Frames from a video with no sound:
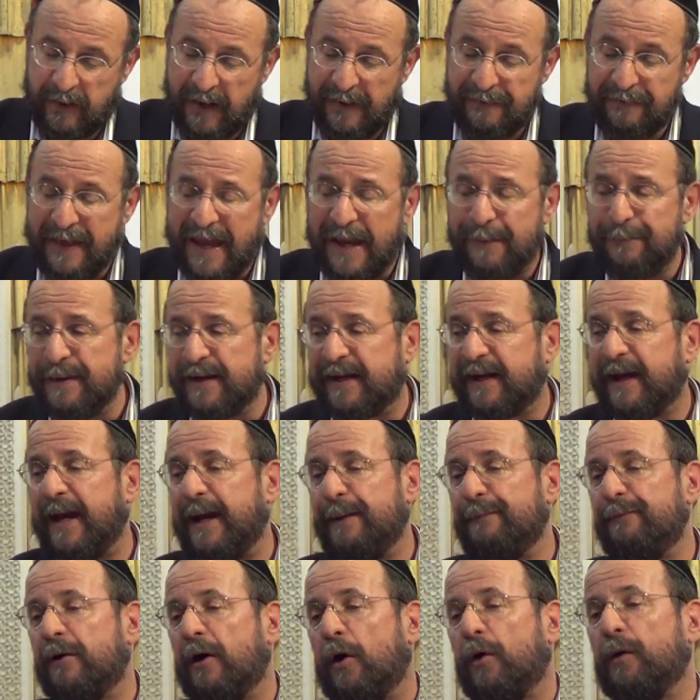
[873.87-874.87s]
and they
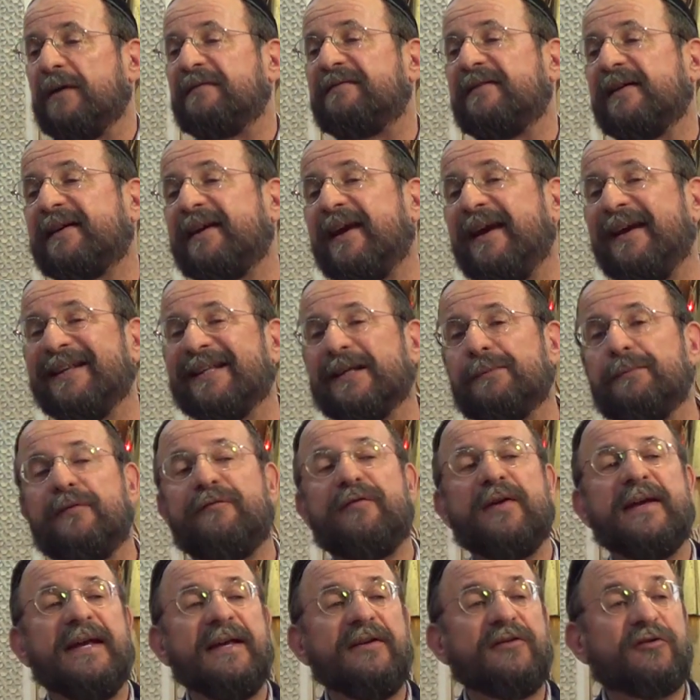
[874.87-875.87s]
became known as the kingdom
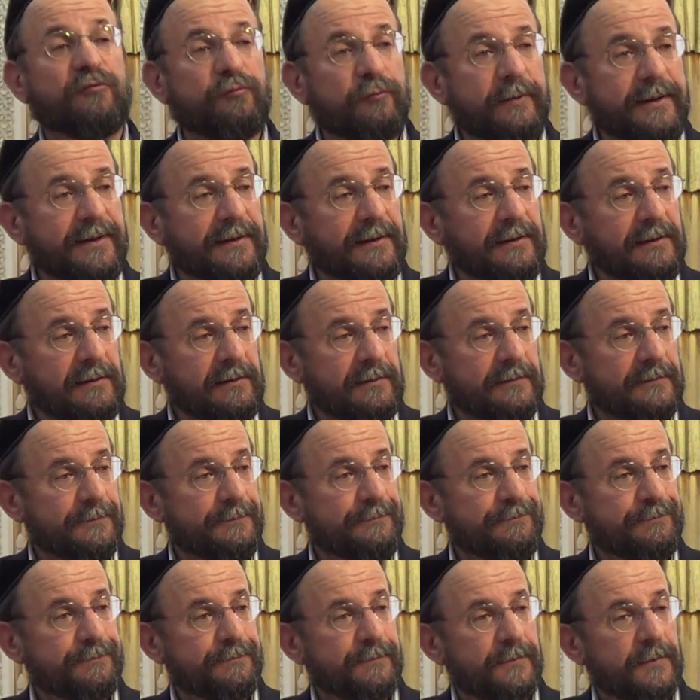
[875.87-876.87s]
of Israel
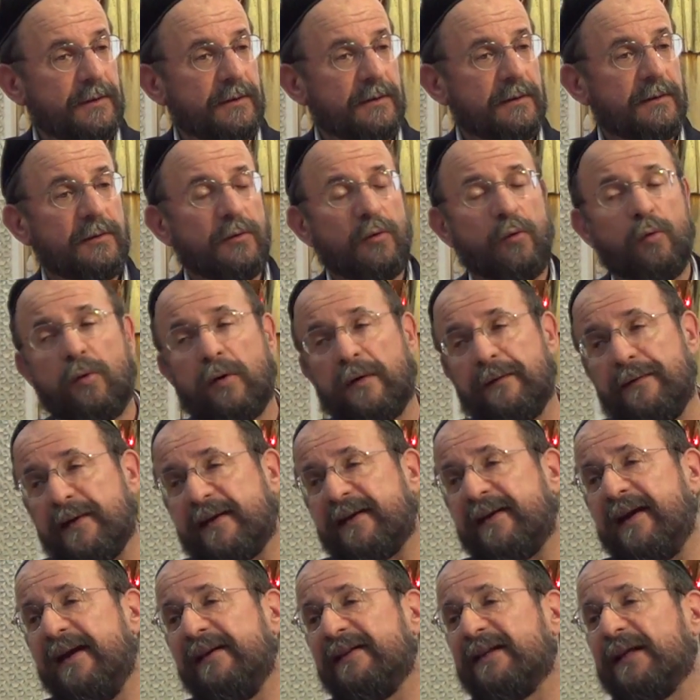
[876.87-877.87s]
or the
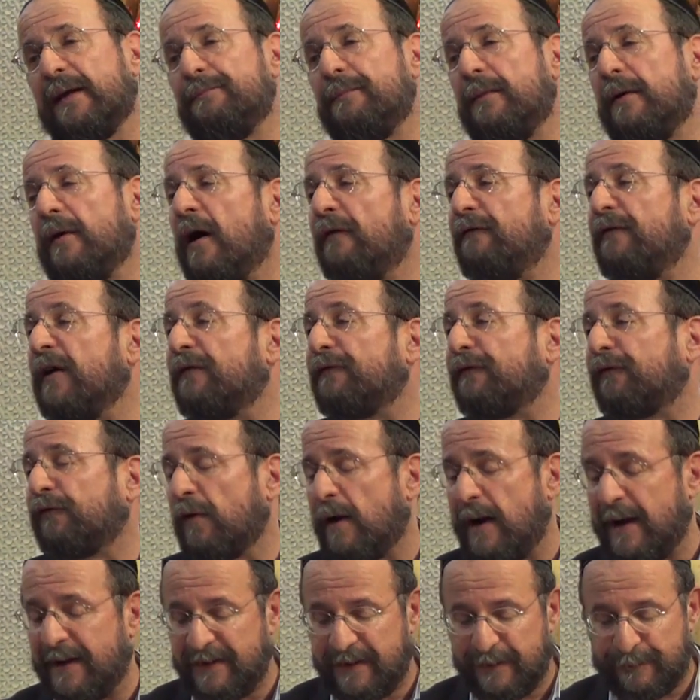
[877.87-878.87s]
kingdom of
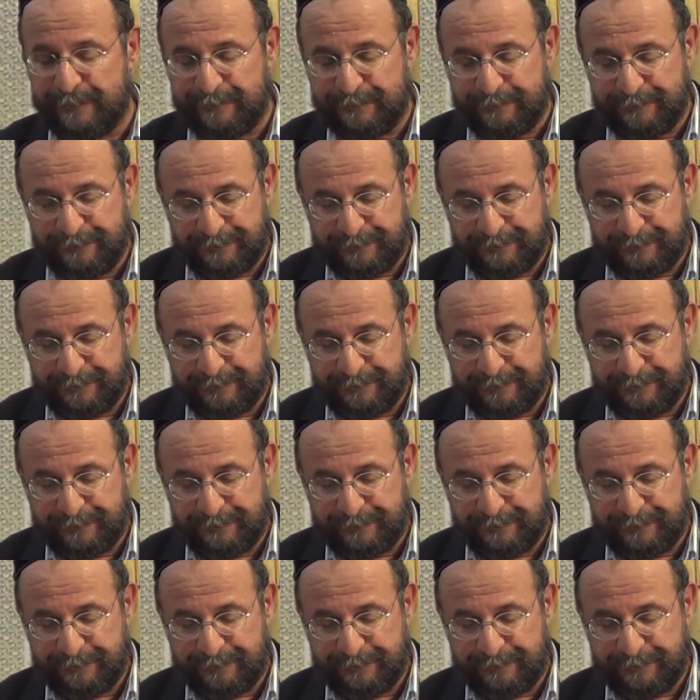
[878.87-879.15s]
Ephraim.